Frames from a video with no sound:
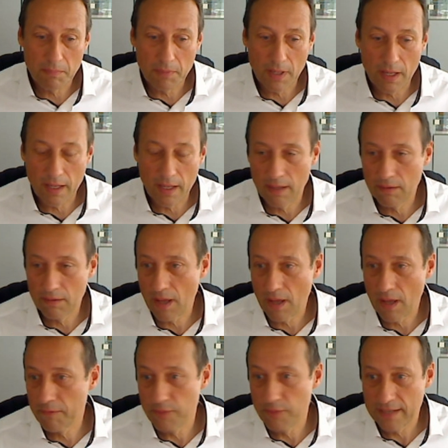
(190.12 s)

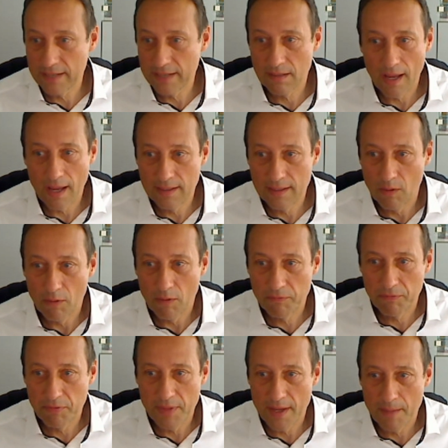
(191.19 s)
I've read any of
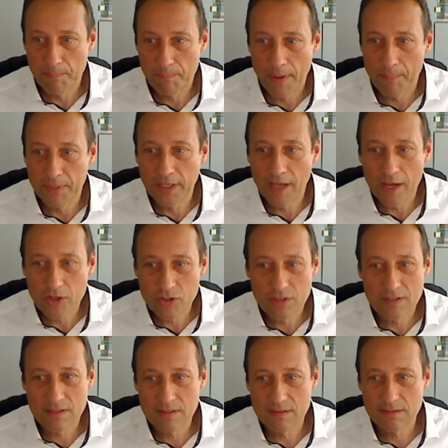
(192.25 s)
their
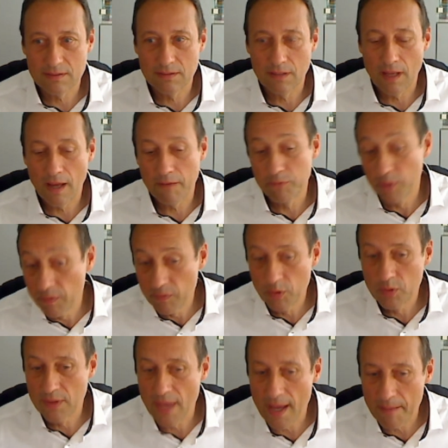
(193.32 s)
publications. I've
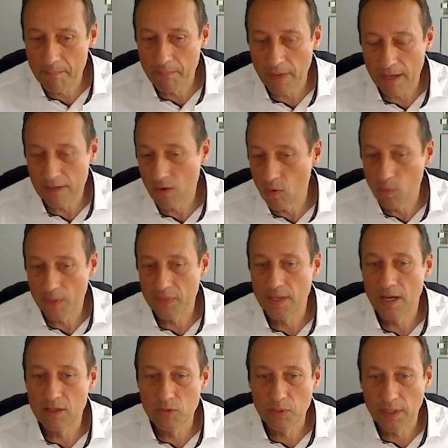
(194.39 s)
reviewed them. I know what they
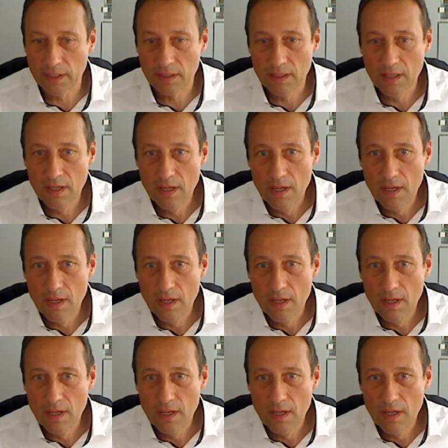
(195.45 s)
are doing.